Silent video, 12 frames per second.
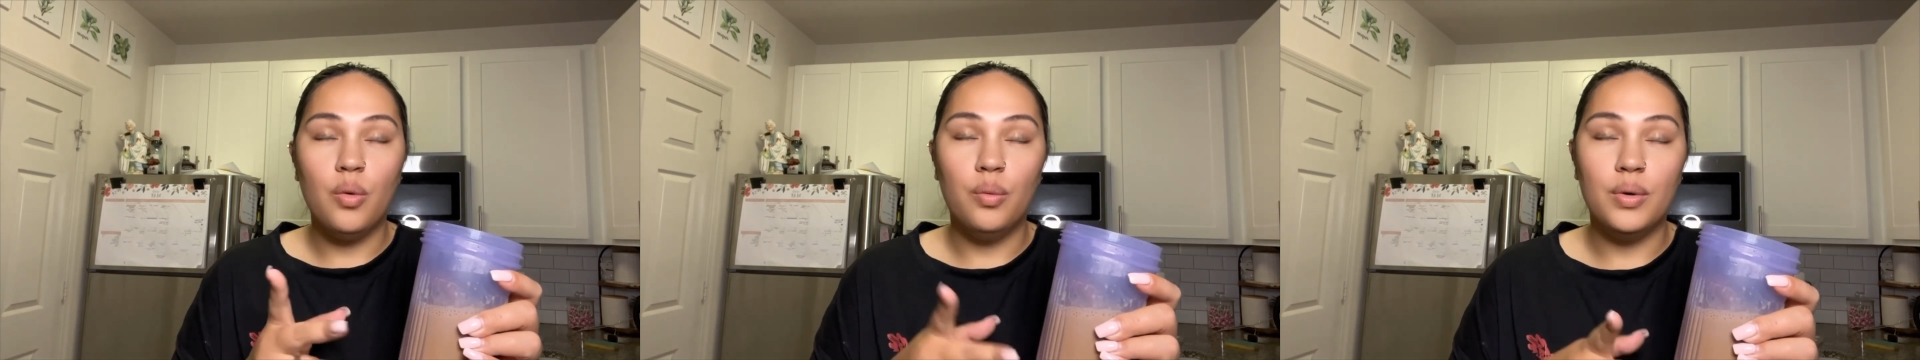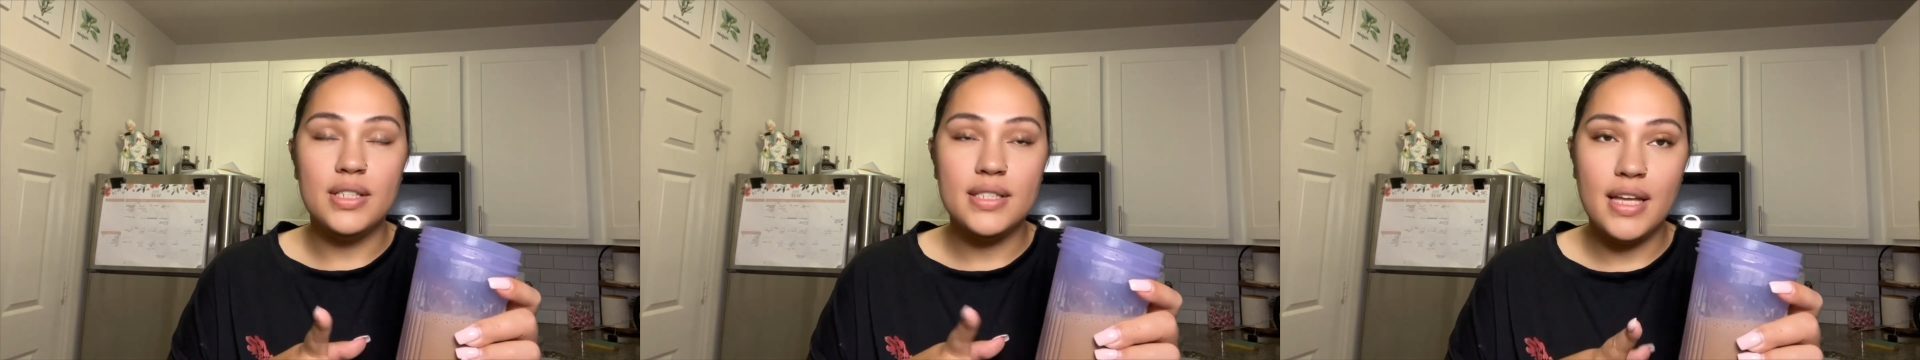
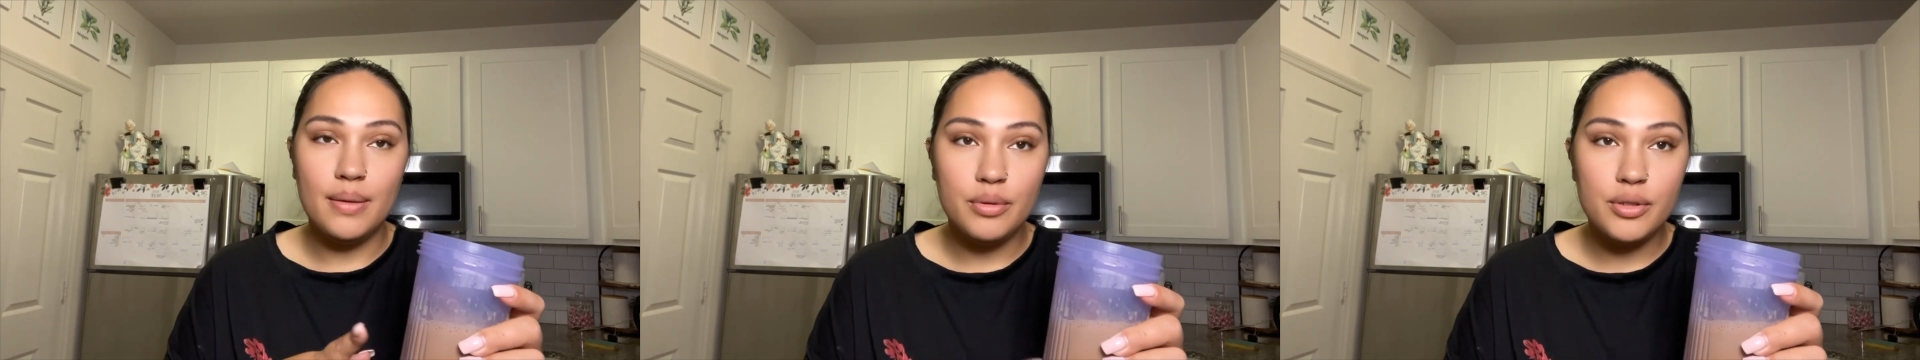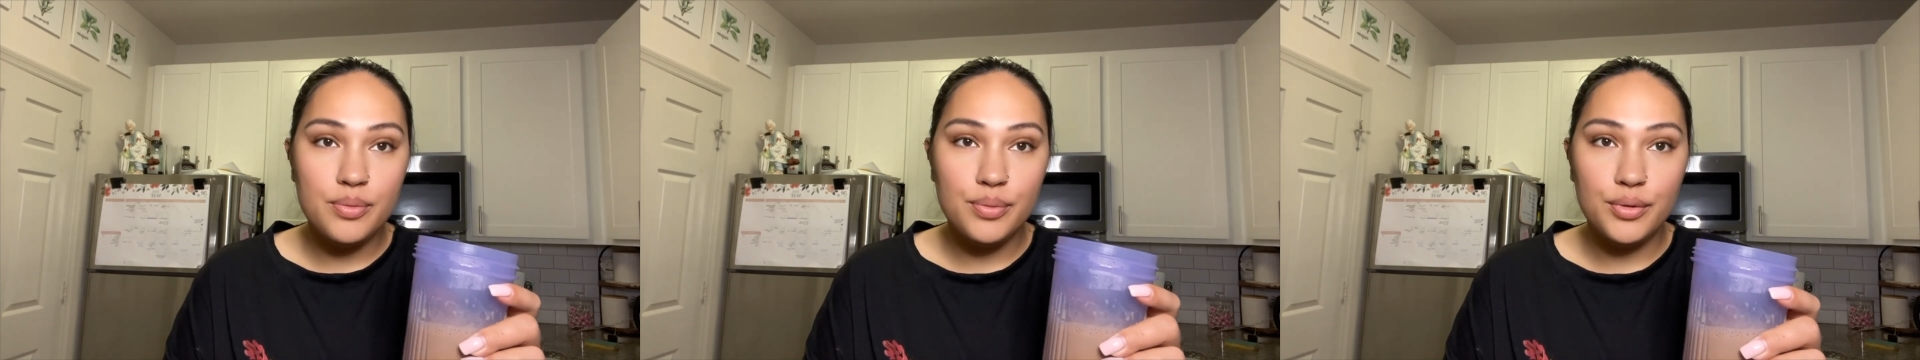1
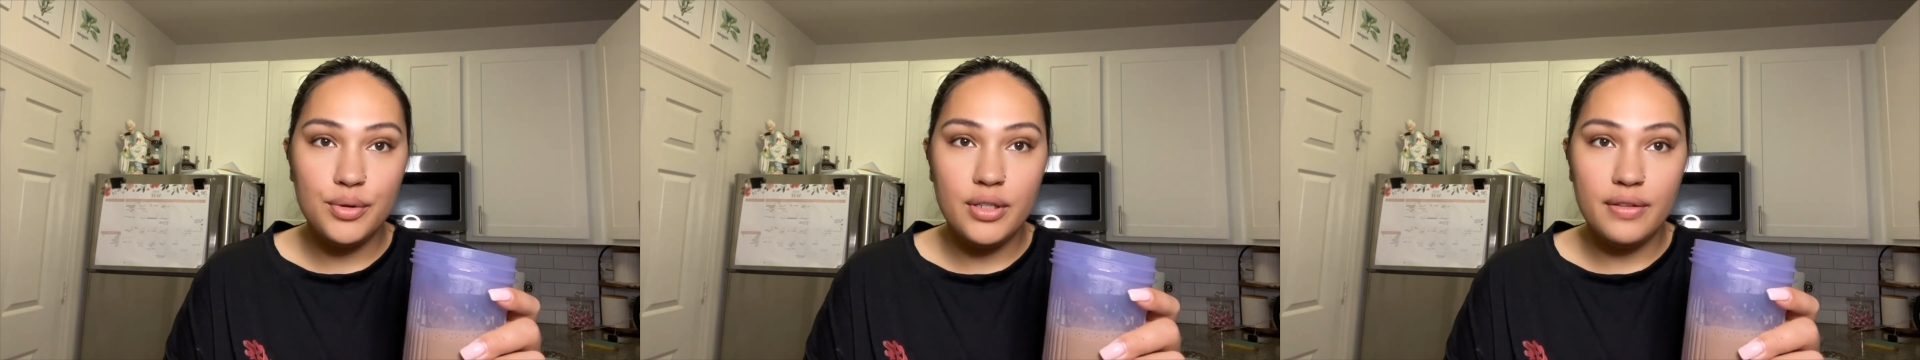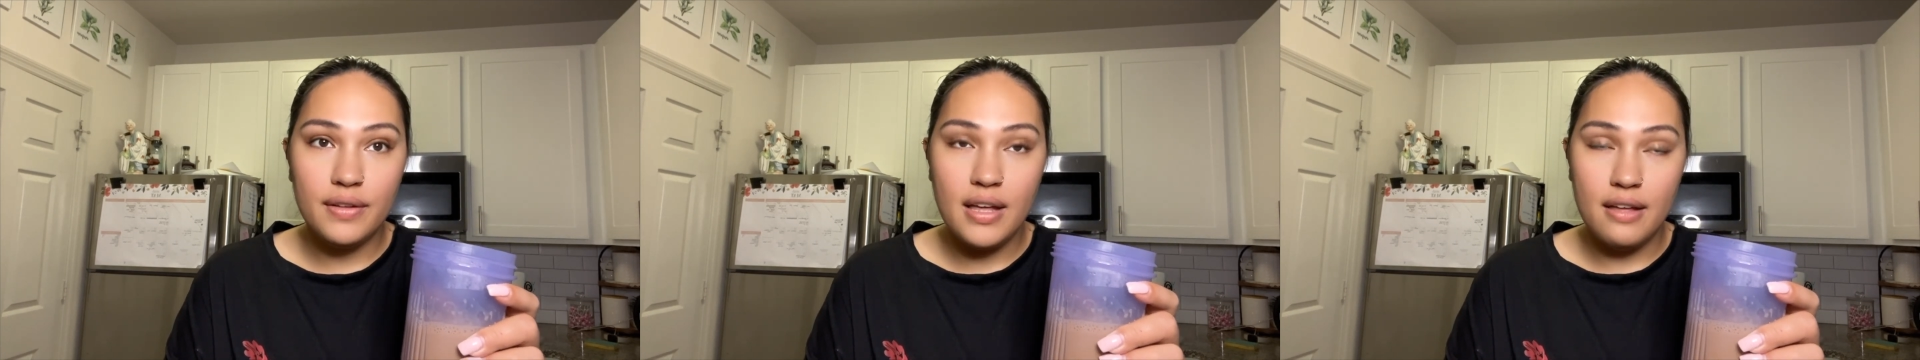tablespoon
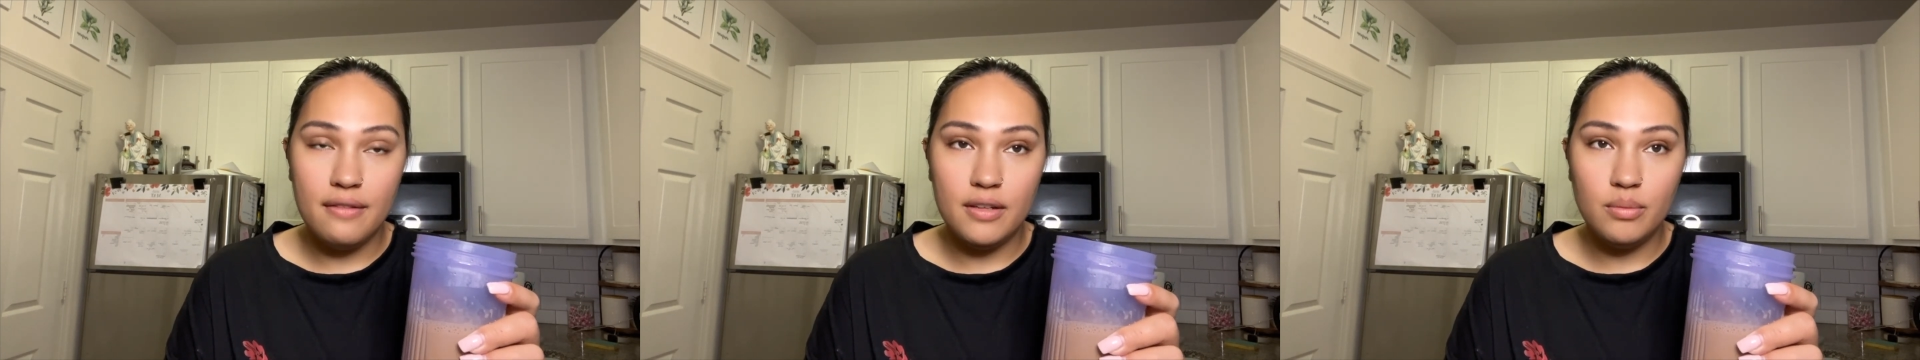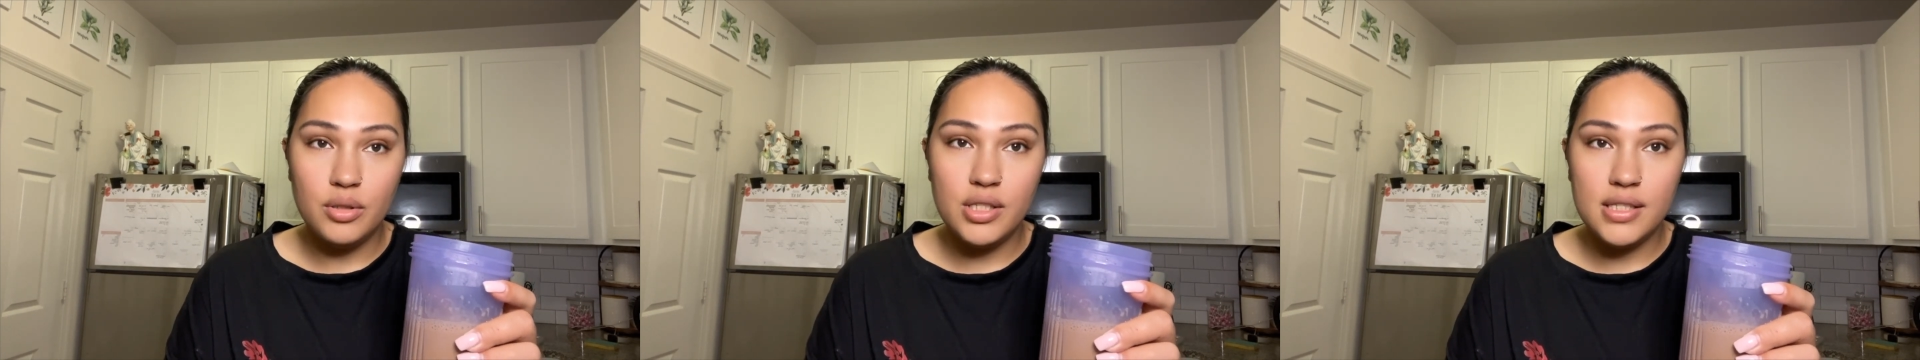of Cafe
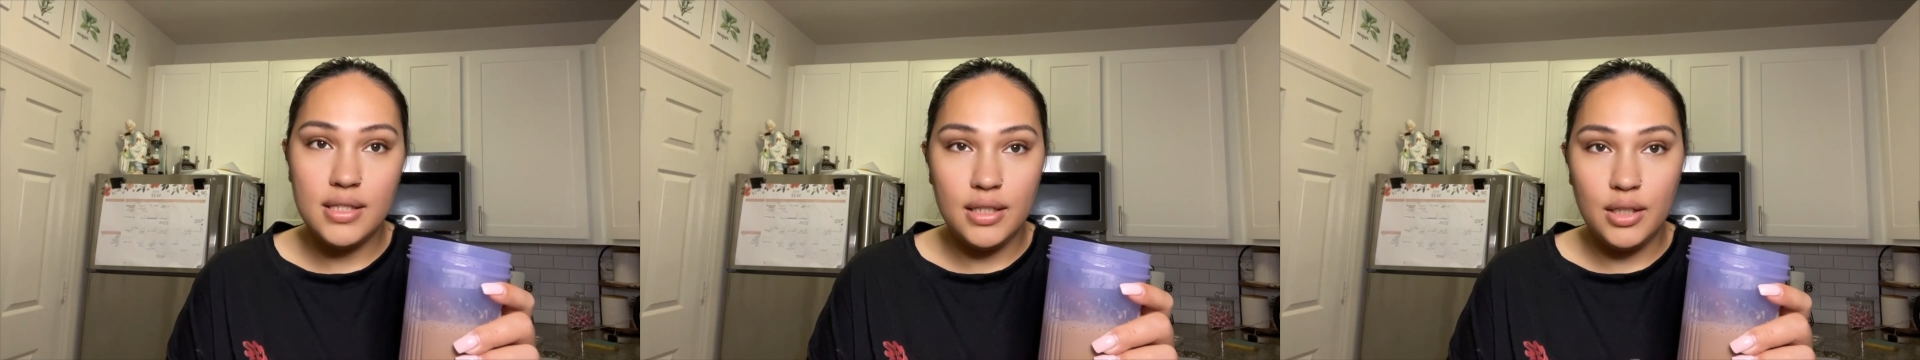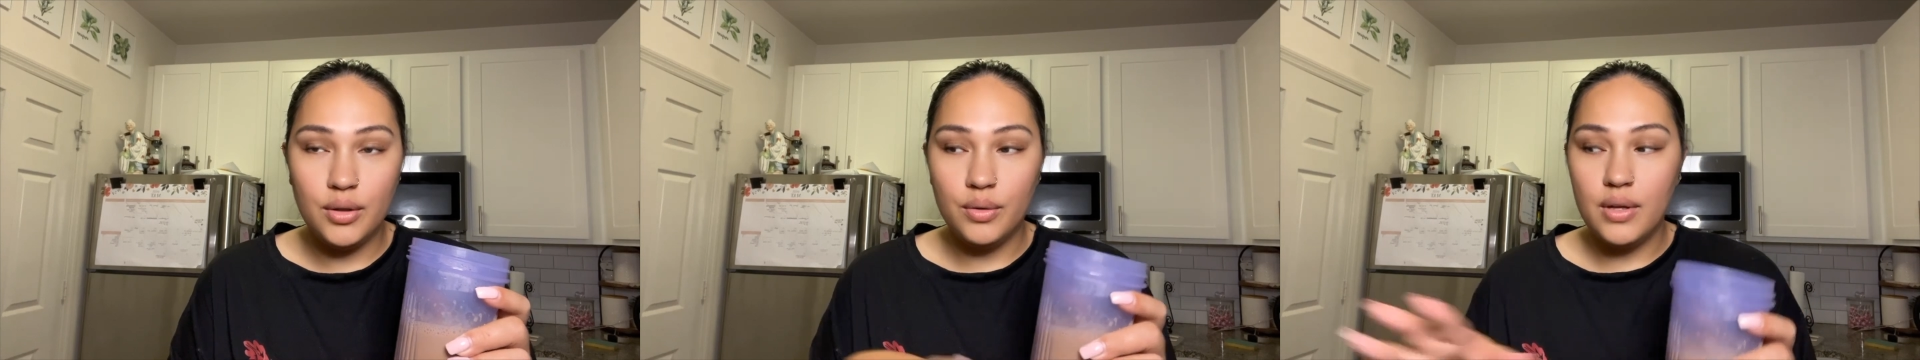
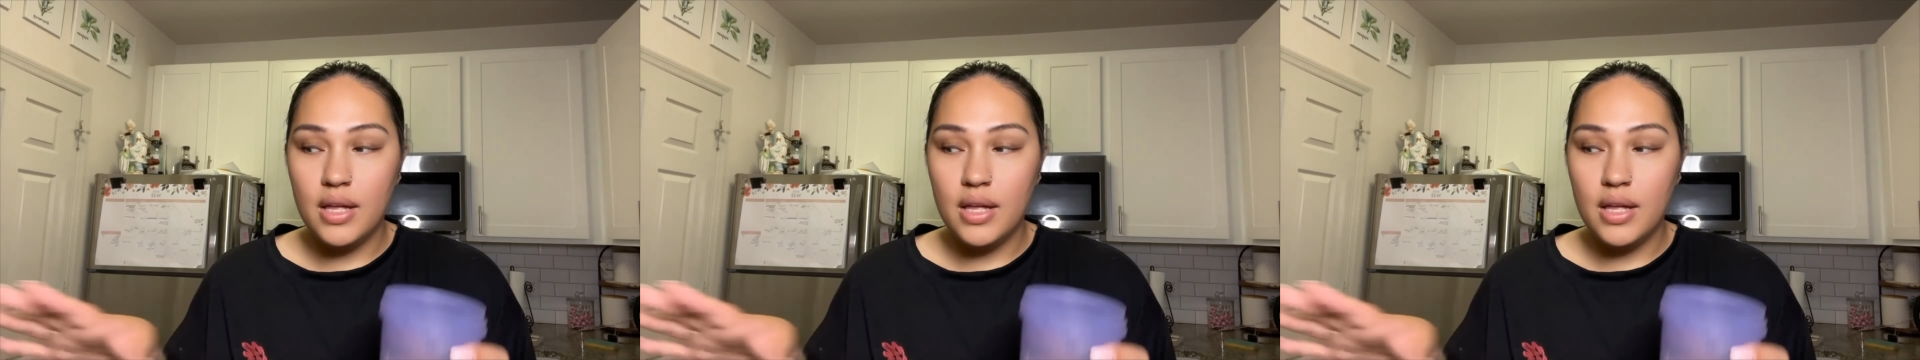Bustelo,